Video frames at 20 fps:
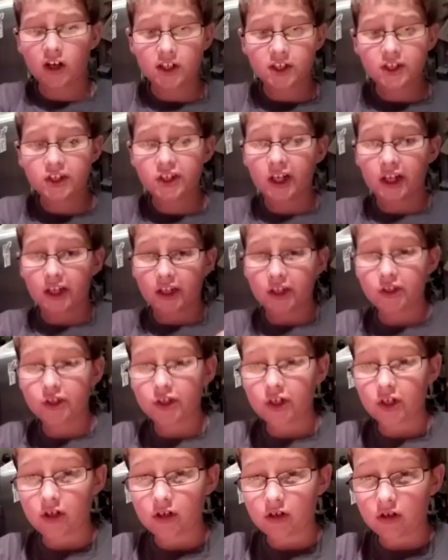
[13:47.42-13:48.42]
Dash
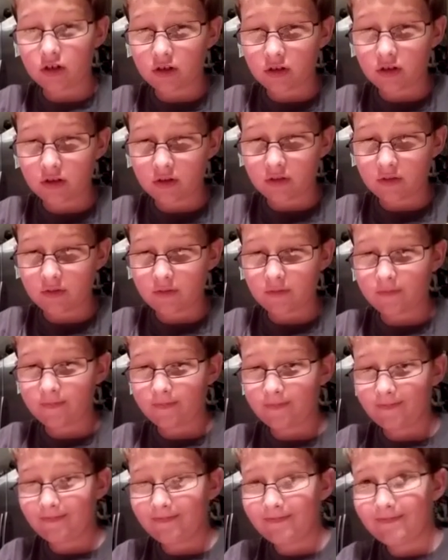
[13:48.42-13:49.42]
C batteries.
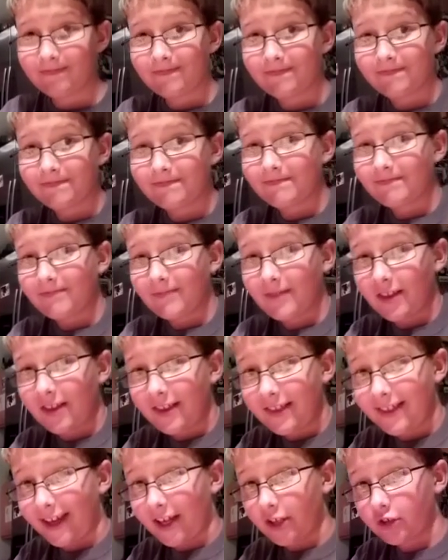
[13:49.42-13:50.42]
I need
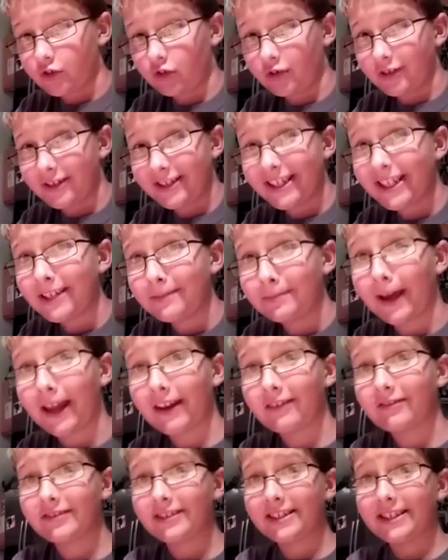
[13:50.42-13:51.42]
to
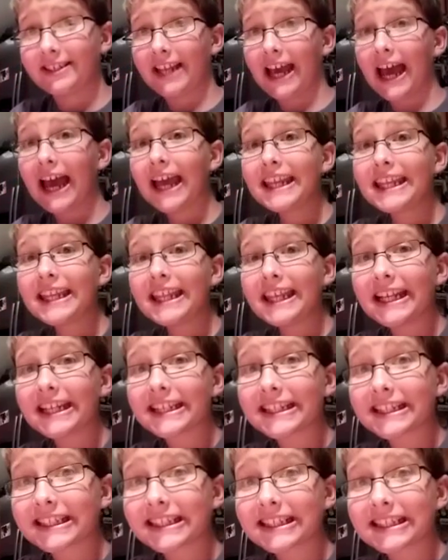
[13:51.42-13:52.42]
keep the time low
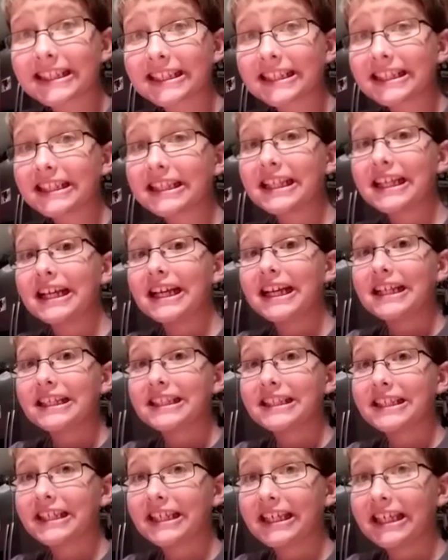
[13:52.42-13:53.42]
because we only
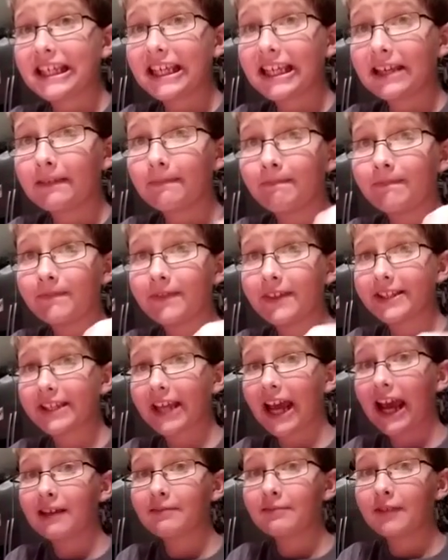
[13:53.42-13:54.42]
we're gonna only
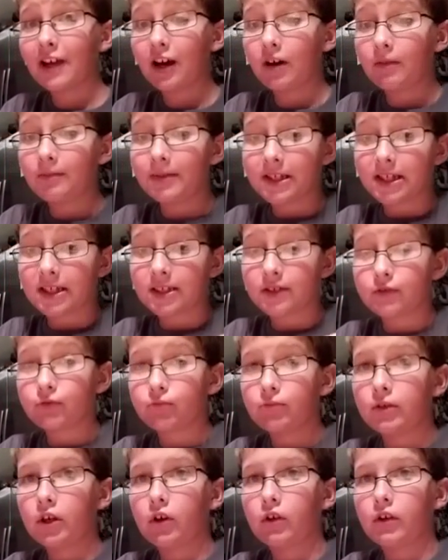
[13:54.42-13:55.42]
have I'm gonna do a
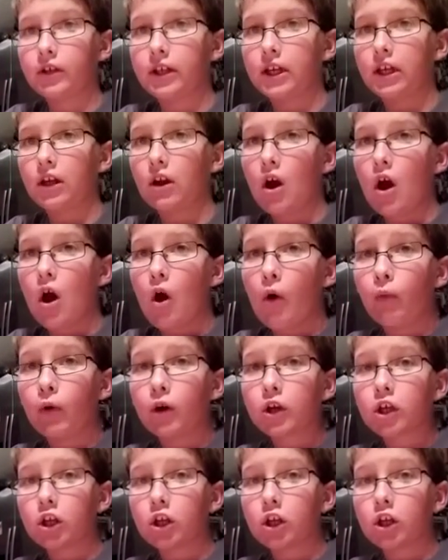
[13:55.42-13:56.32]
part two guys, sorry.